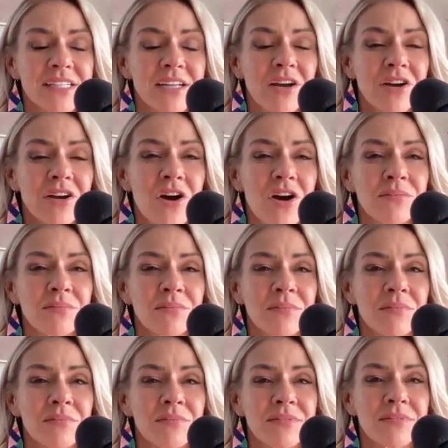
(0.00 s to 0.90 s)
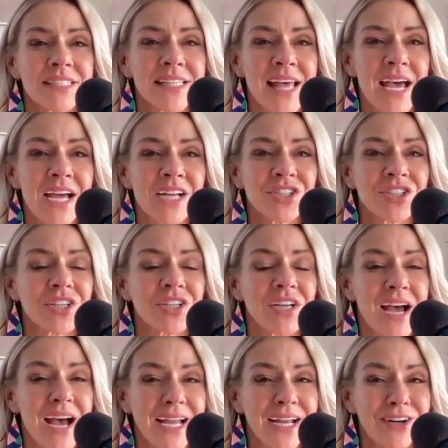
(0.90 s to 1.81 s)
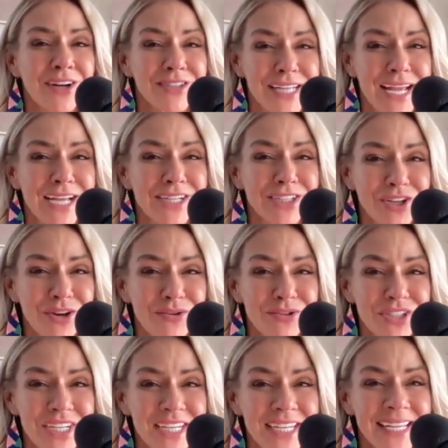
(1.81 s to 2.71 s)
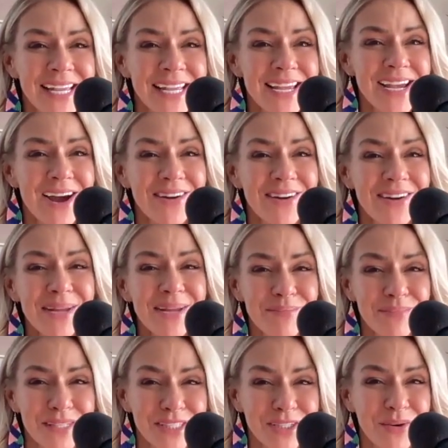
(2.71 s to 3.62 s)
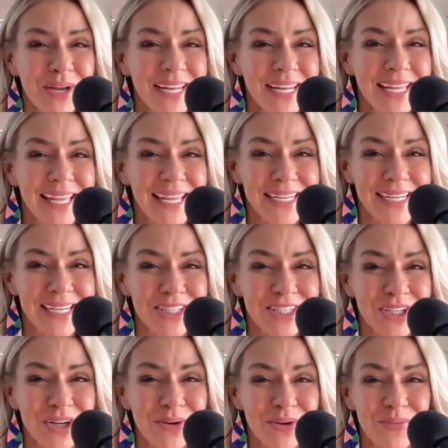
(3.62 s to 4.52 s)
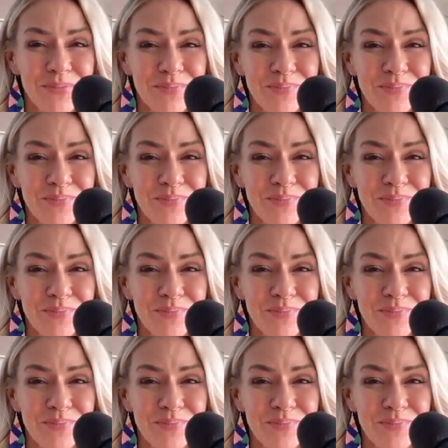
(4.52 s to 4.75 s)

dot com slash higher dash coaching. All right, let's go ahead and get into the show.